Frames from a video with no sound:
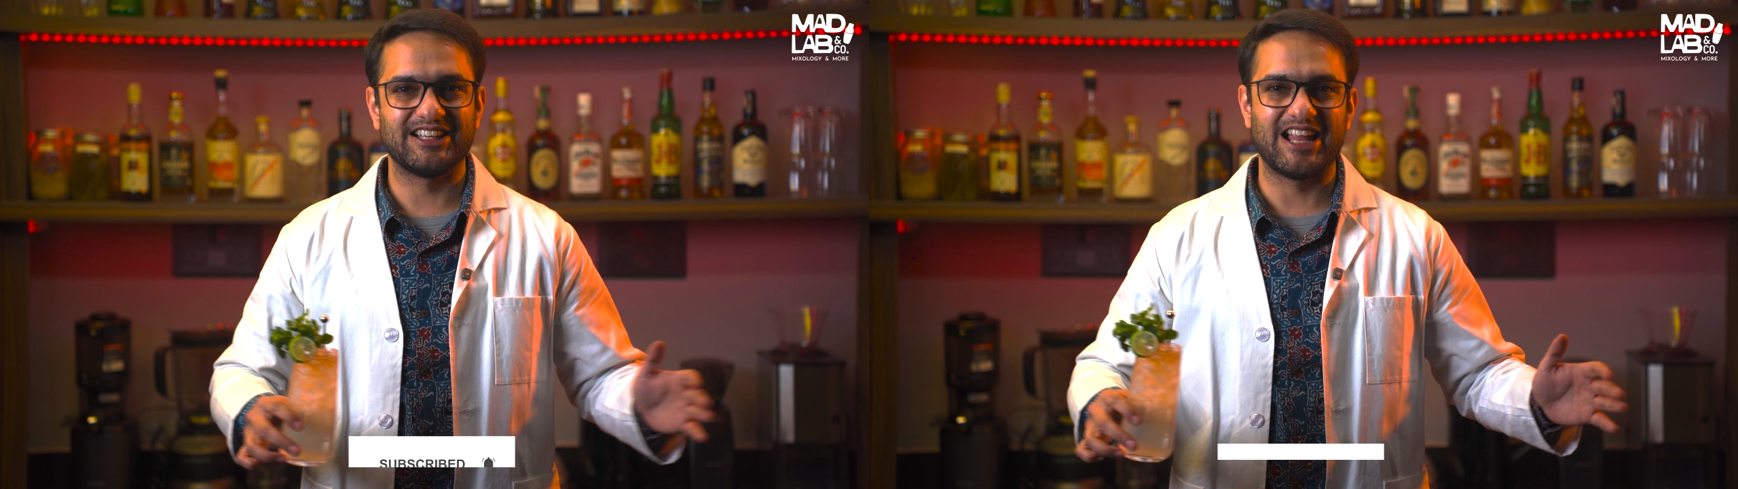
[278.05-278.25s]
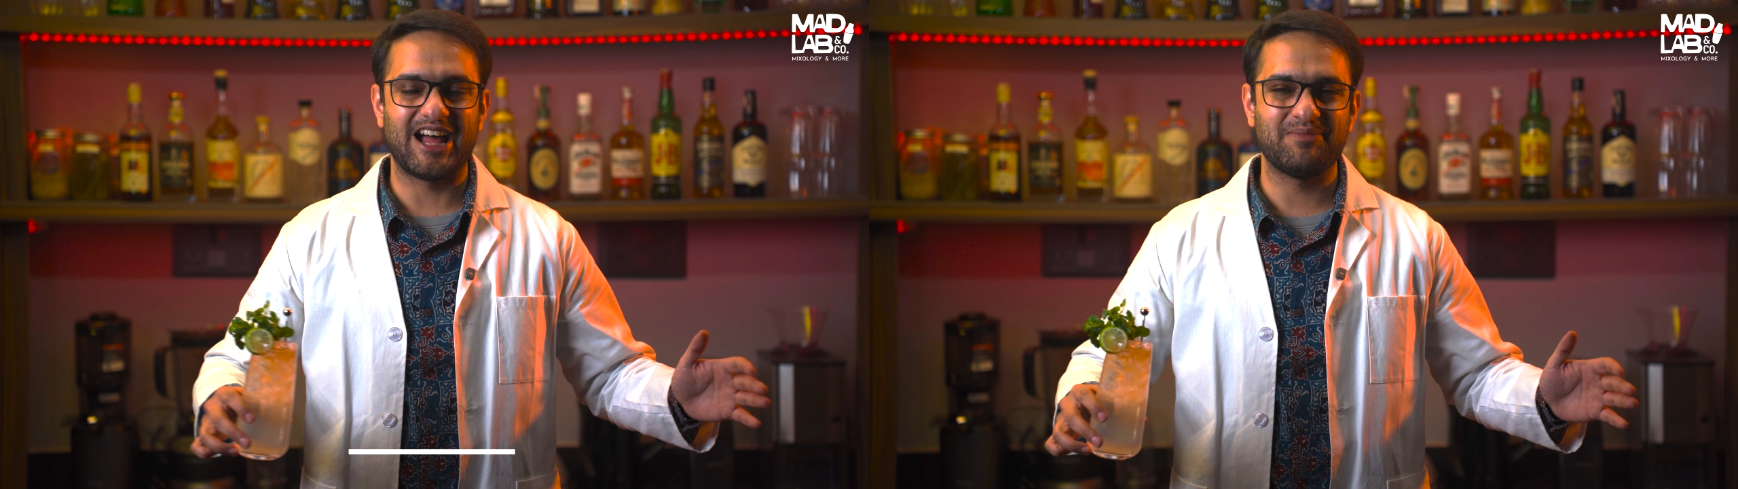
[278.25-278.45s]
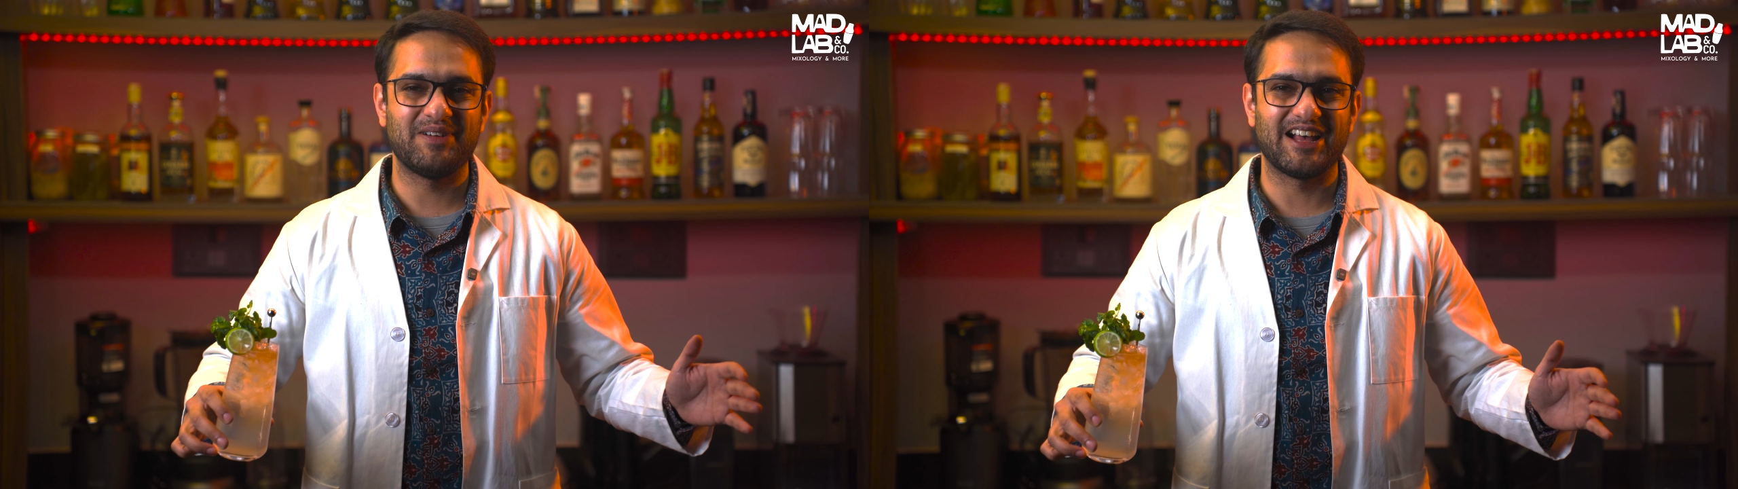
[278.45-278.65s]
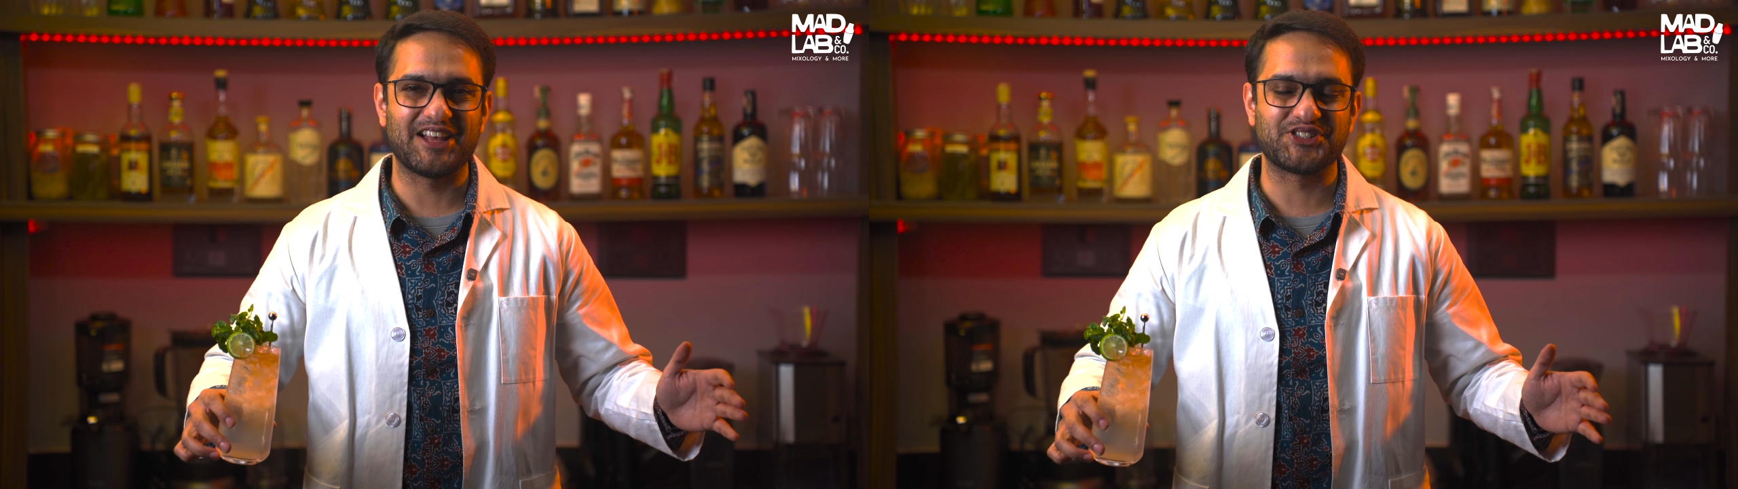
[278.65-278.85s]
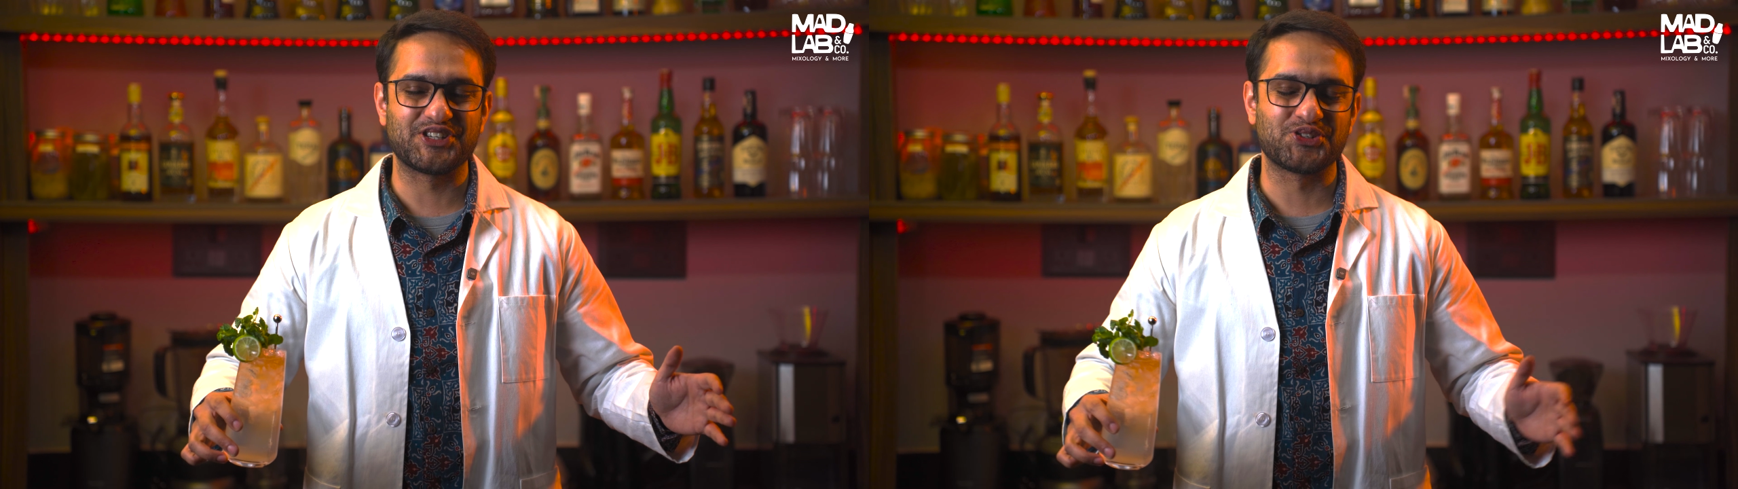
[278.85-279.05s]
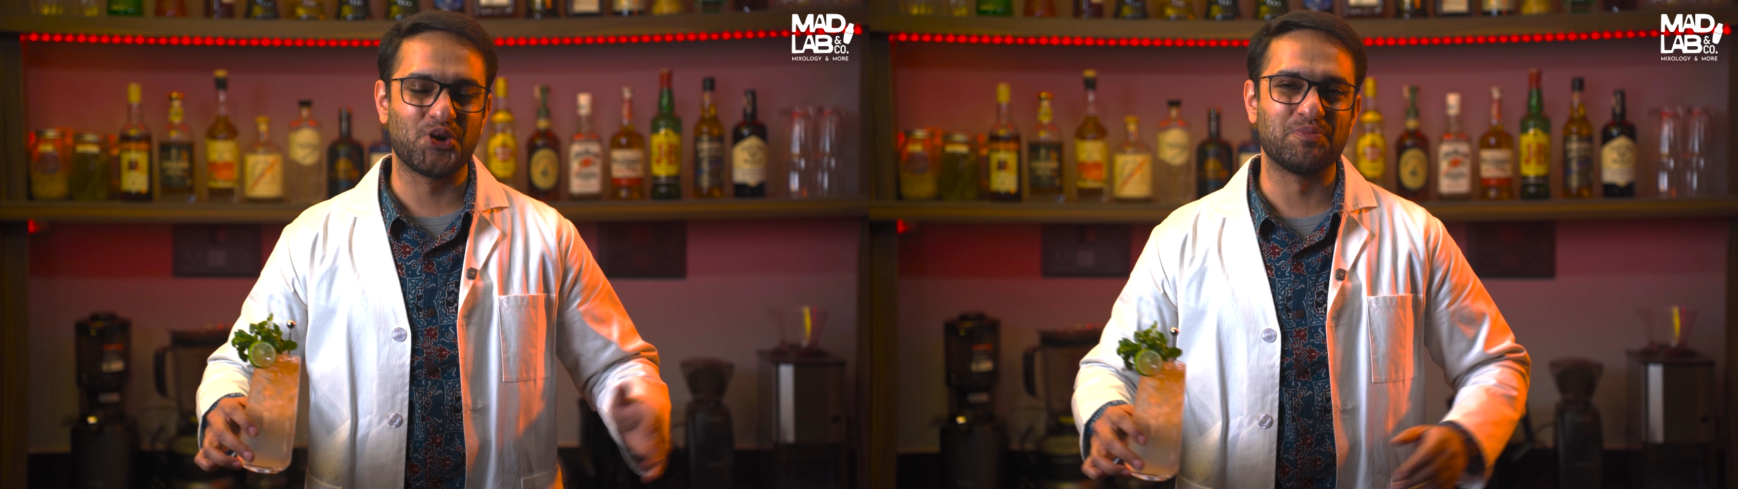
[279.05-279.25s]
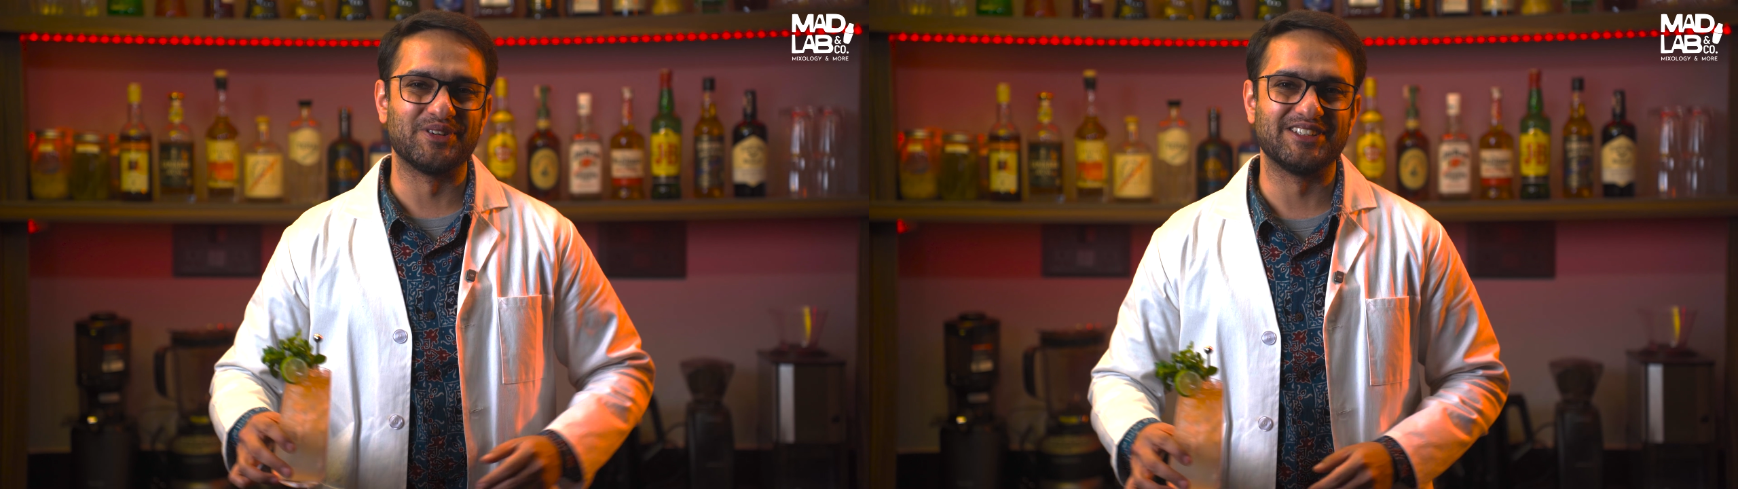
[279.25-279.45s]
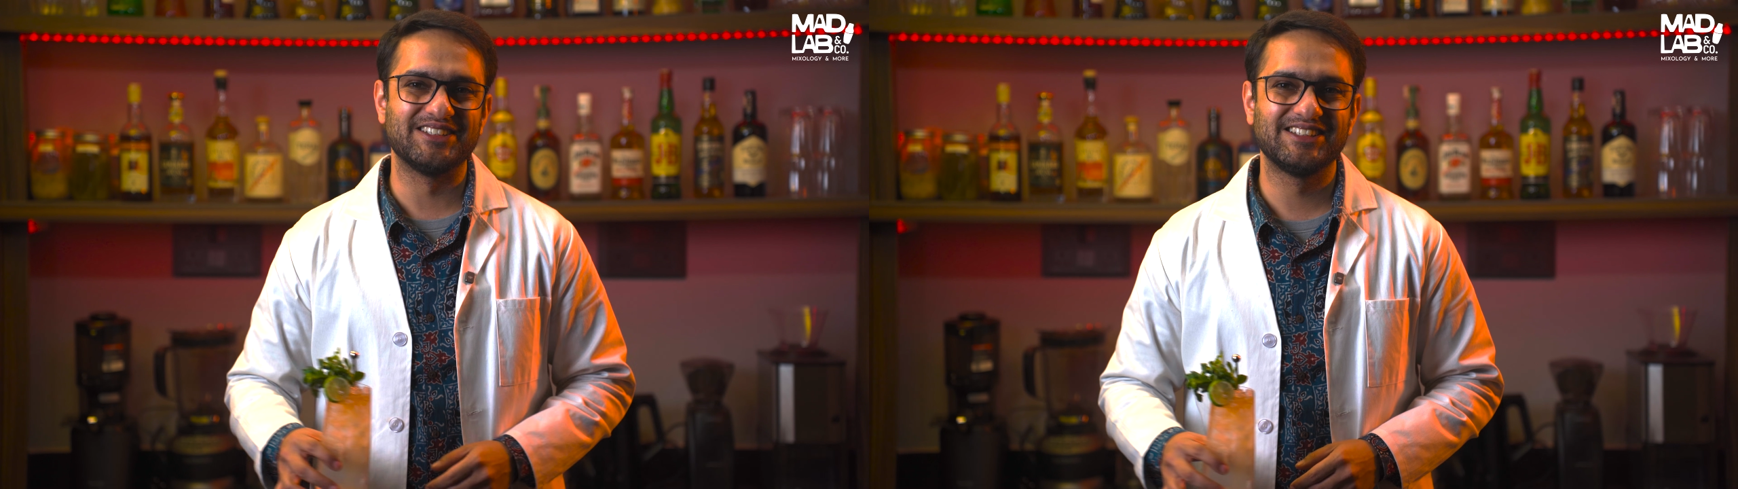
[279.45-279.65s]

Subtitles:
The lab has just opened.